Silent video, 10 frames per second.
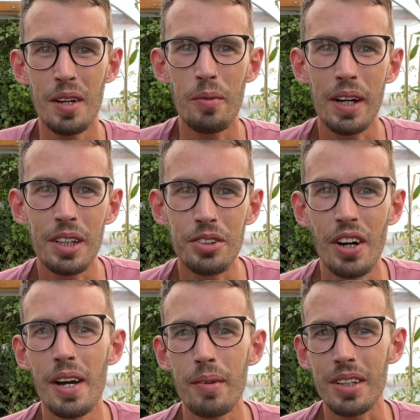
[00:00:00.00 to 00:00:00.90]
we're going to
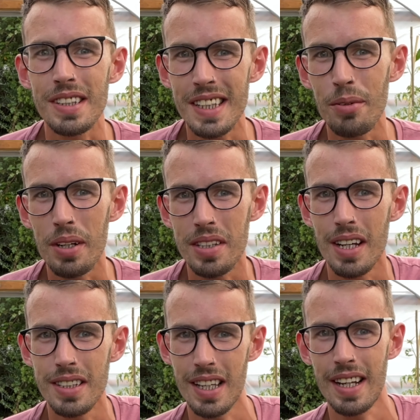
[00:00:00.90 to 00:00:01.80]
try, we're going to see what it
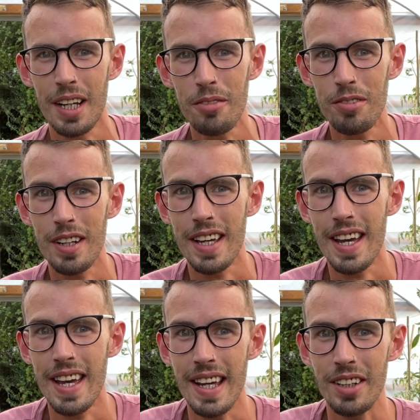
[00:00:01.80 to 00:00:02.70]
does, and hopefully
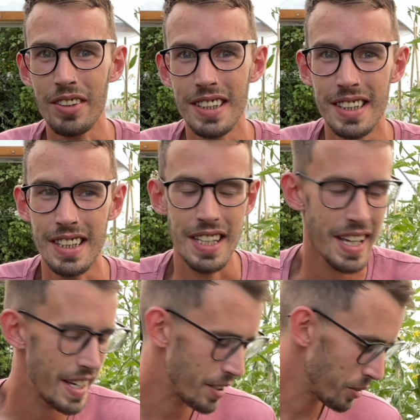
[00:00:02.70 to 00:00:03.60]
it increases the
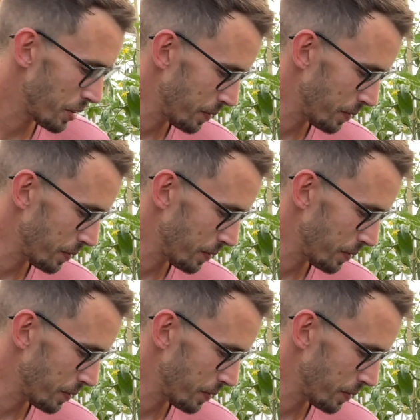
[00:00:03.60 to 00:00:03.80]
yield.